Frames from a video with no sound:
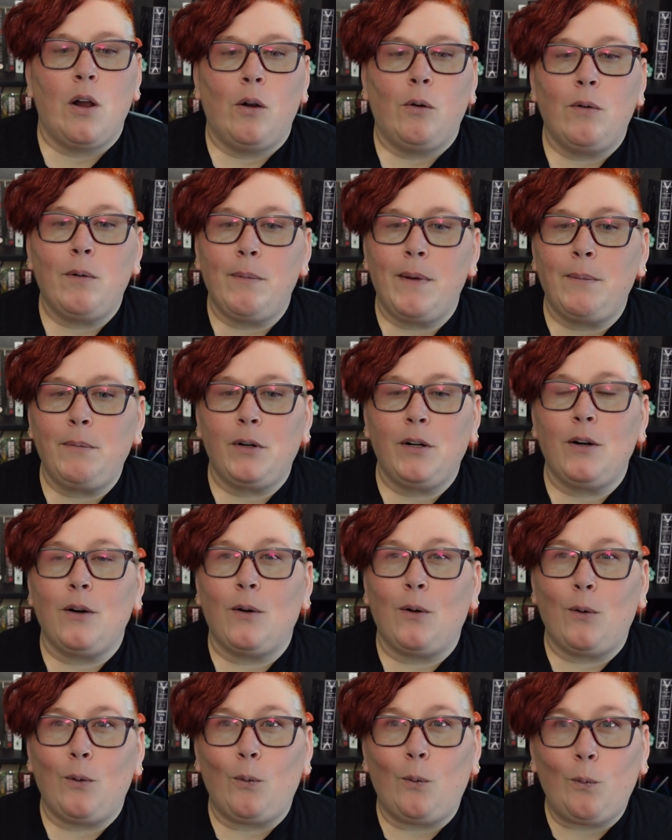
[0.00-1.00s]
Remember,
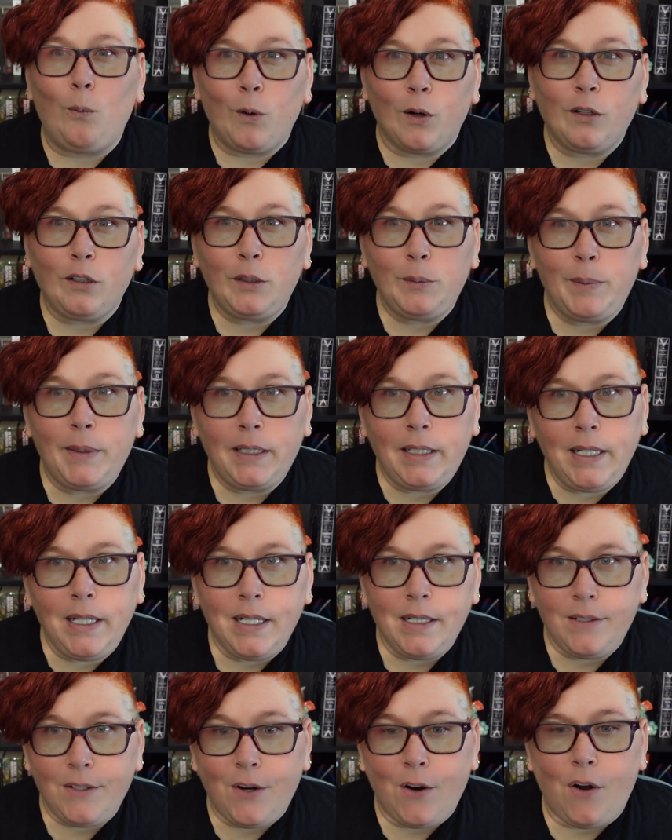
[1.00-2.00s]
world building
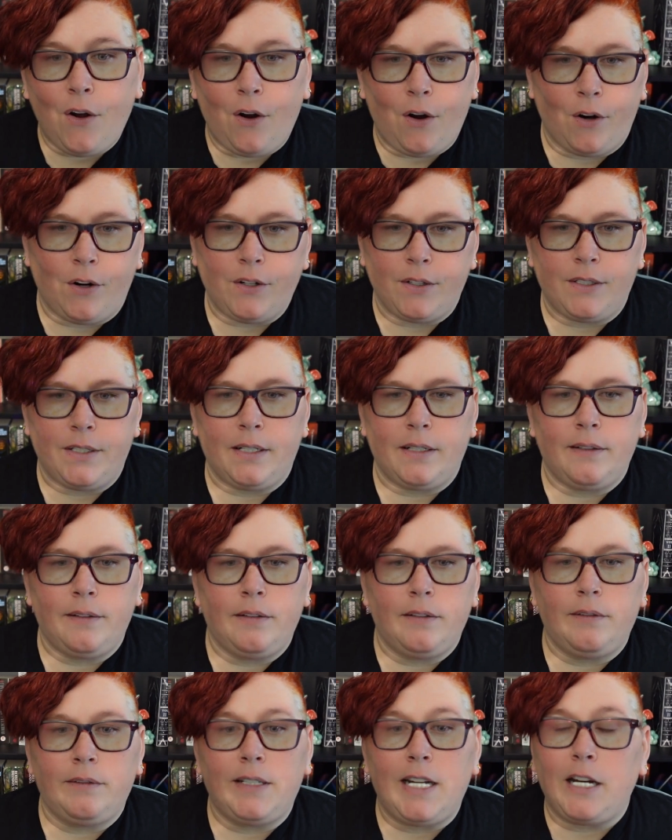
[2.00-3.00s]
is an art.
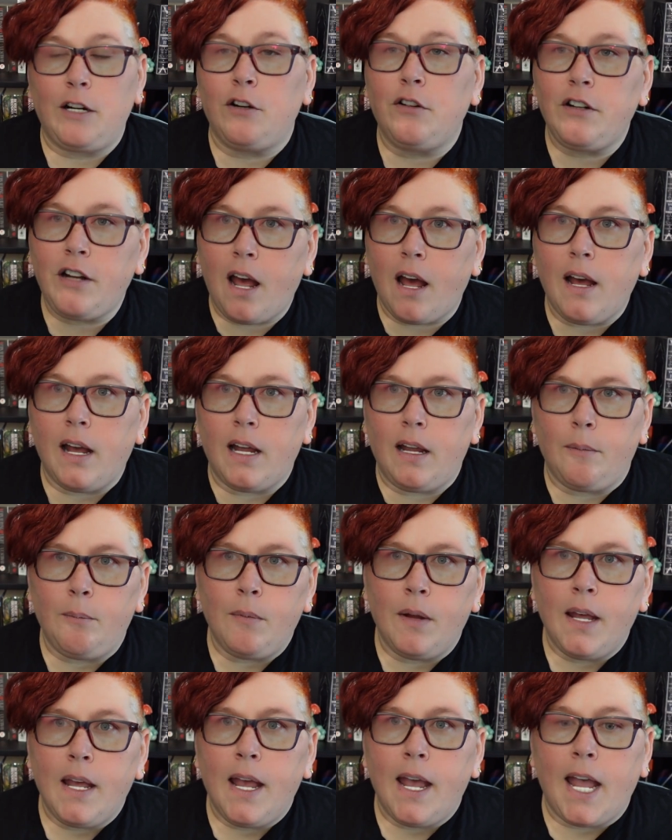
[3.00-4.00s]
Take your time
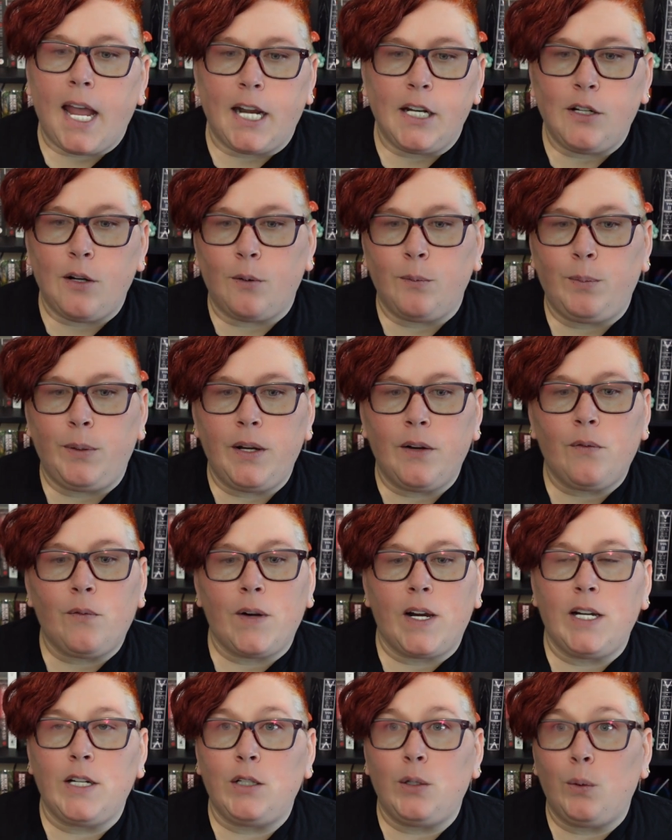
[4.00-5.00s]
and don't be
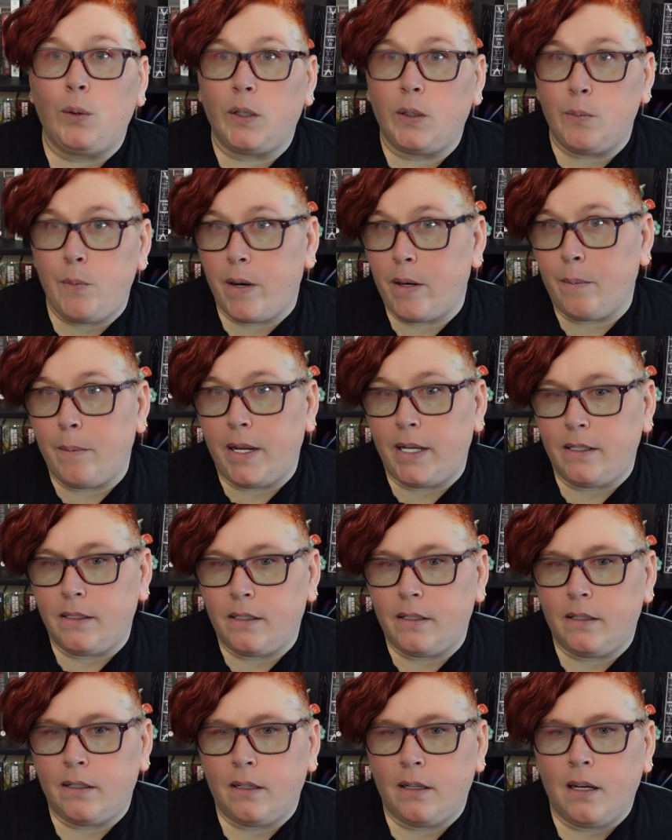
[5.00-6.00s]
afraid to
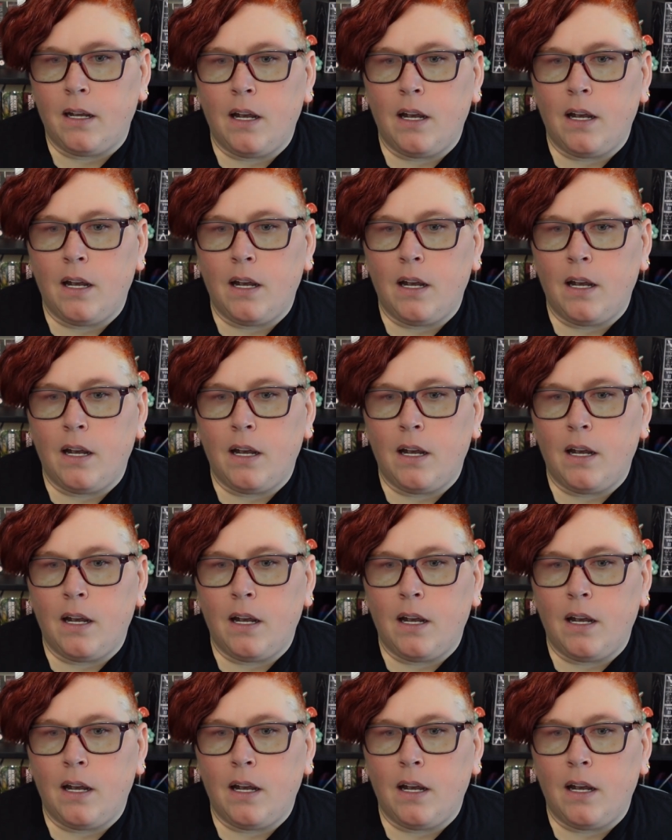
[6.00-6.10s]
experiment.